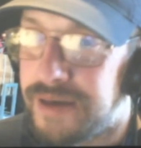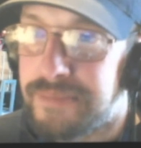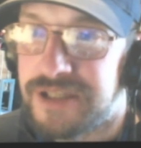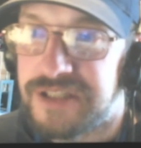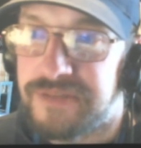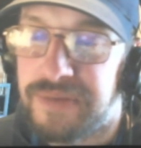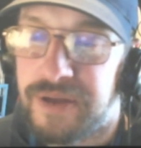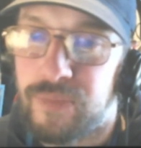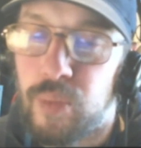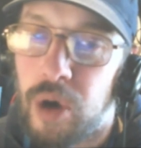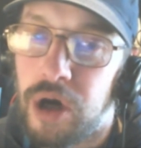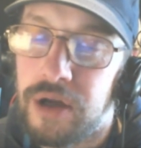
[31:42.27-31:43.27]
must have been
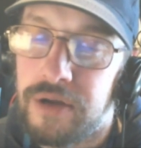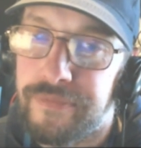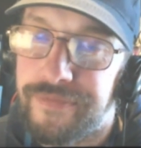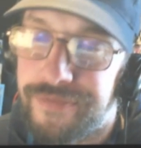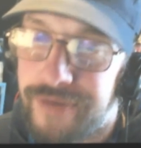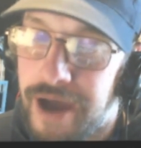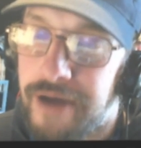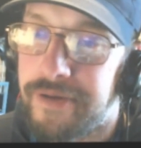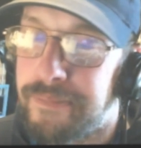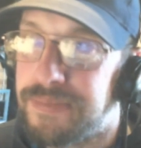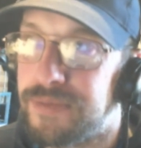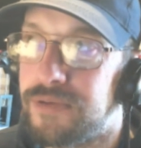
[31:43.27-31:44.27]
one very
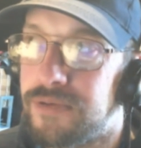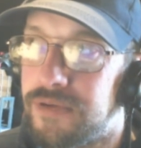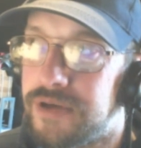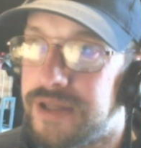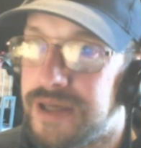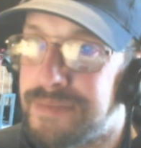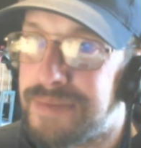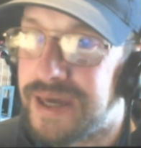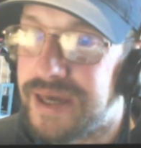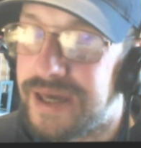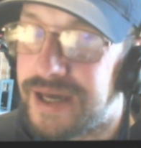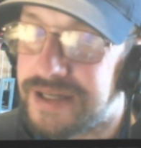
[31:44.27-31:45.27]
bored
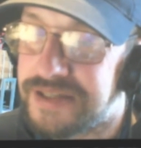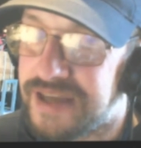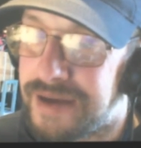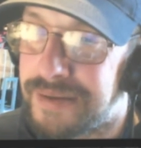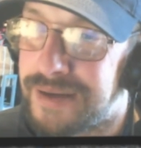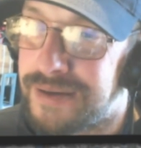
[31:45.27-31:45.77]
DBE exam.